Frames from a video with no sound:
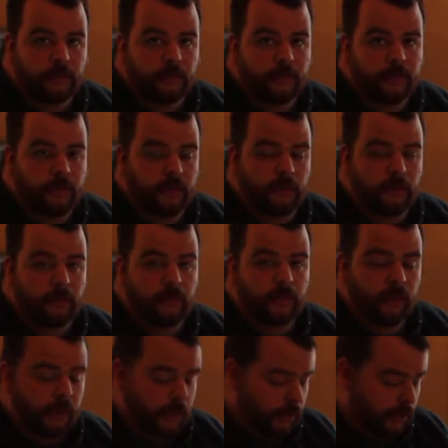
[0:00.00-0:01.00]
So
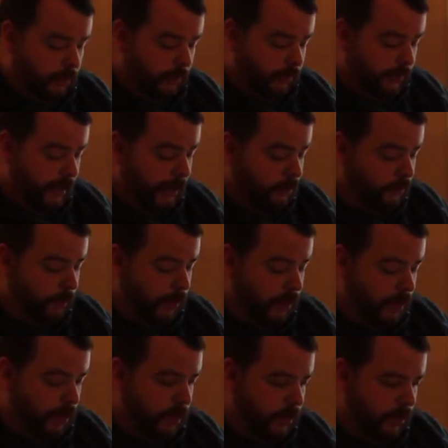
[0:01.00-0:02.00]
that
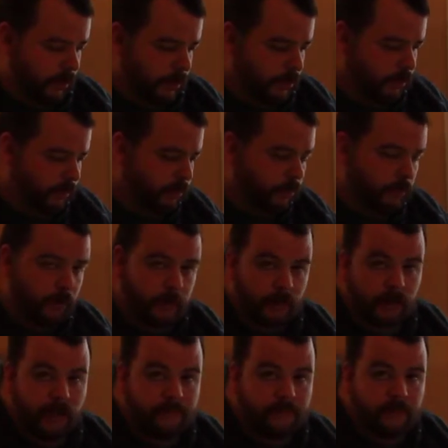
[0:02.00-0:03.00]
way you can put one on the
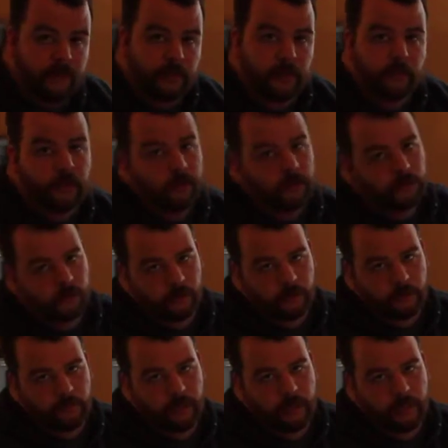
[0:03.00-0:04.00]
left, one on
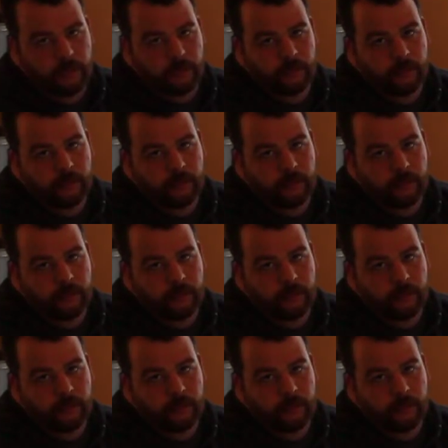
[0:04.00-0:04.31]
the right.